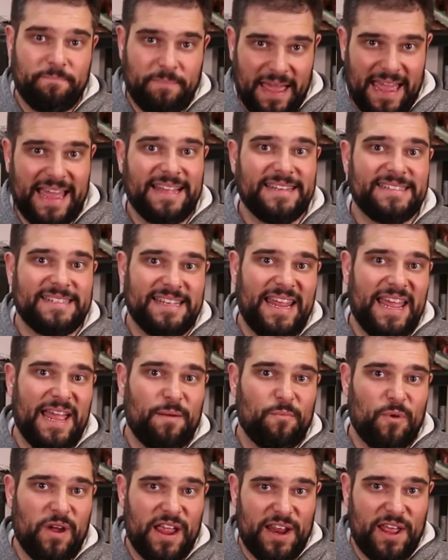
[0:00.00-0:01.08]
Bands in
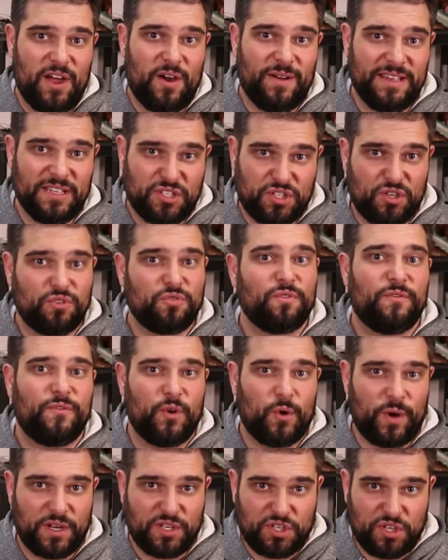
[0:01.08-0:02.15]
ham radio is just
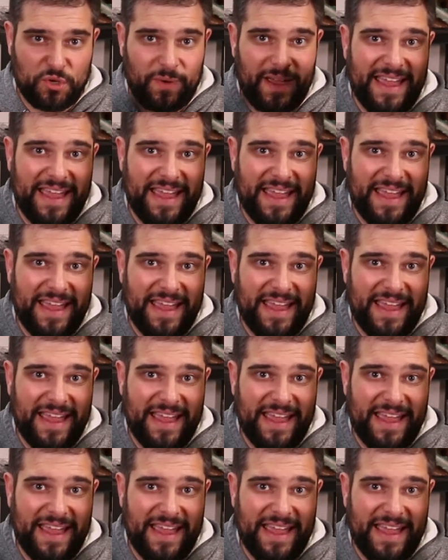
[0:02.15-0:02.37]
referring to